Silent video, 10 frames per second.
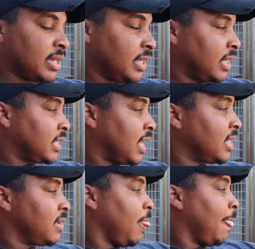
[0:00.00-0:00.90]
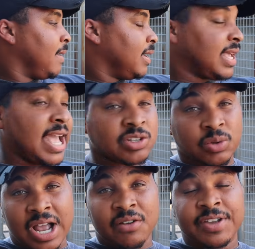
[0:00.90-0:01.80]
I did is I
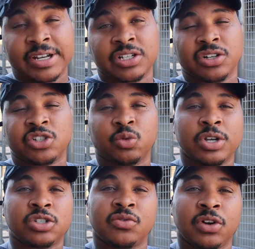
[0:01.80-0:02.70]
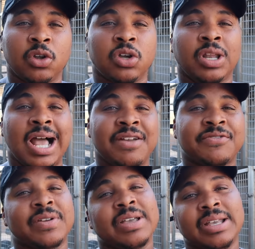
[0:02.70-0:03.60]
canceled out Victor, switched over to Loyal
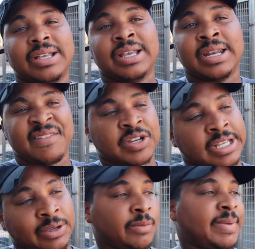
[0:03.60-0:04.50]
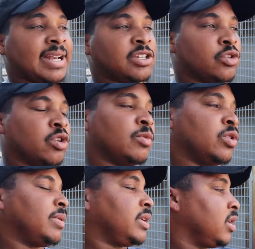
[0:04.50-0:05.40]
Life, and everything went back to
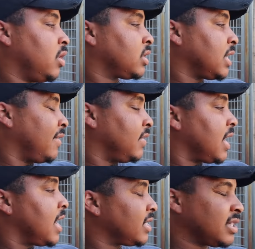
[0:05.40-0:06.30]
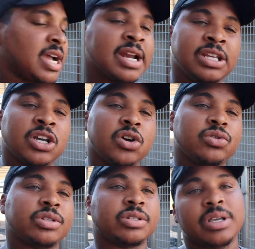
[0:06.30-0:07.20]
normal. And my dogs have nice, shiny
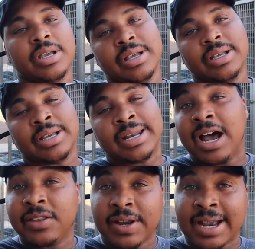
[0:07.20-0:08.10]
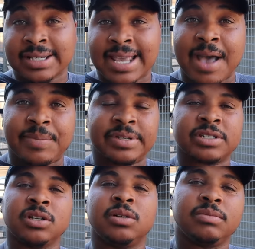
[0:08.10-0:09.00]
coats. And now they're actually happy.
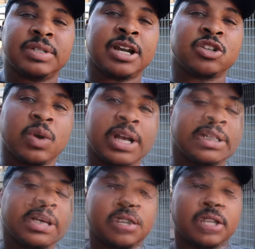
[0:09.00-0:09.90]
So that is why I changed.